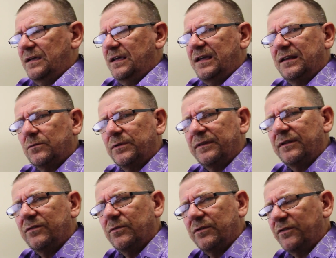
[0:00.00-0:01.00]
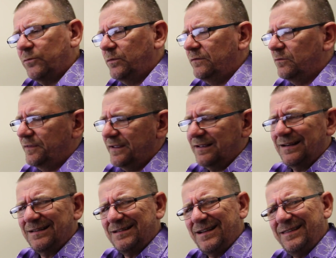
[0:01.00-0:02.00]
handle with this sort of swivel thing,
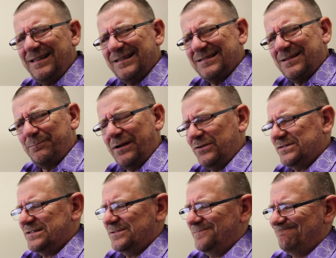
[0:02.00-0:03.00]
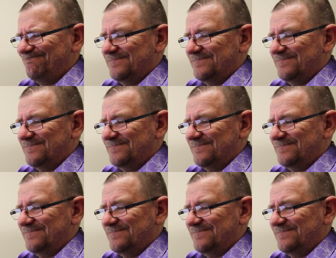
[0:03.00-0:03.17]
and I think it's supposed to